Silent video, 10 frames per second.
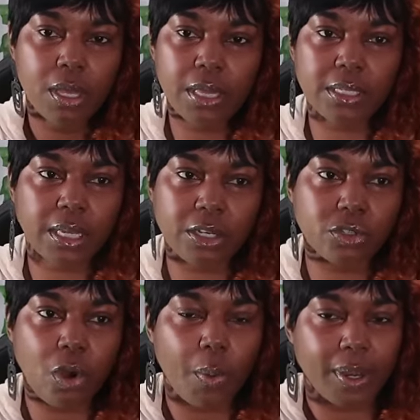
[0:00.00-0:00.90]
There, there's
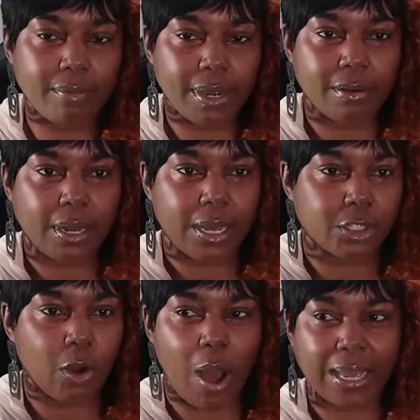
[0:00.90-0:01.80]
no way around that.
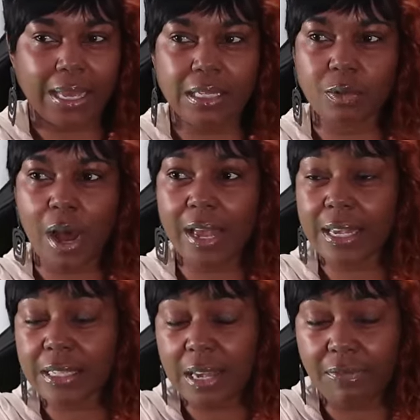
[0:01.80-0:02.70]
So I guess well, I
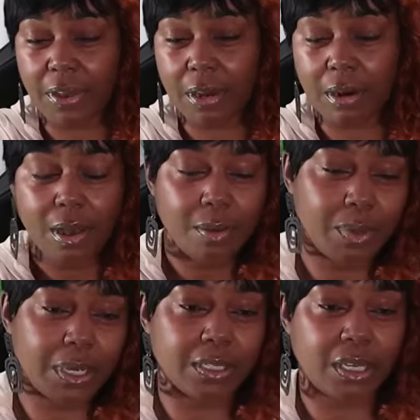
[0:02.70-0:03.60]
guess he figured
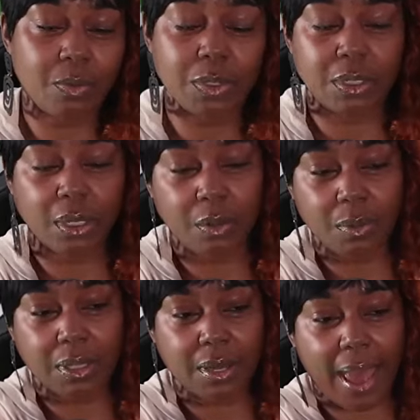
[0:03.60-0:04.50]
because he was dealing
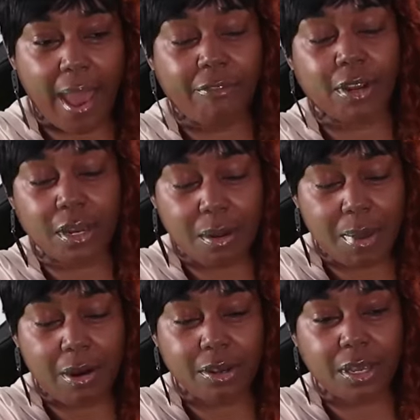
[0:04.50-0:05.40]
with an African
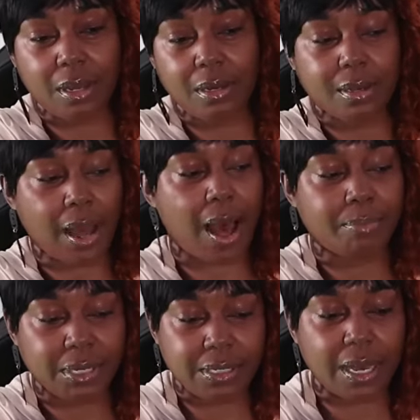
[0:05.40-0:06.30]
American cop
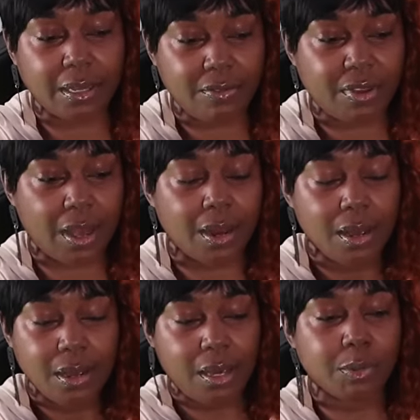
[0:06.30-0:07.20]
detective that
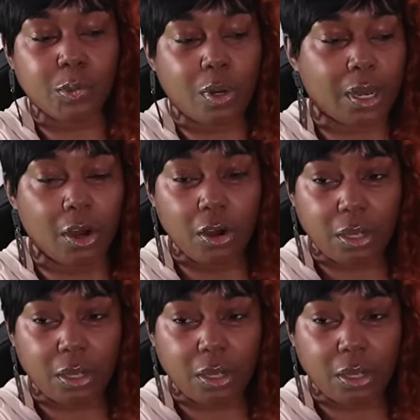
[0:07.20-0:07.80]
he was going to hook.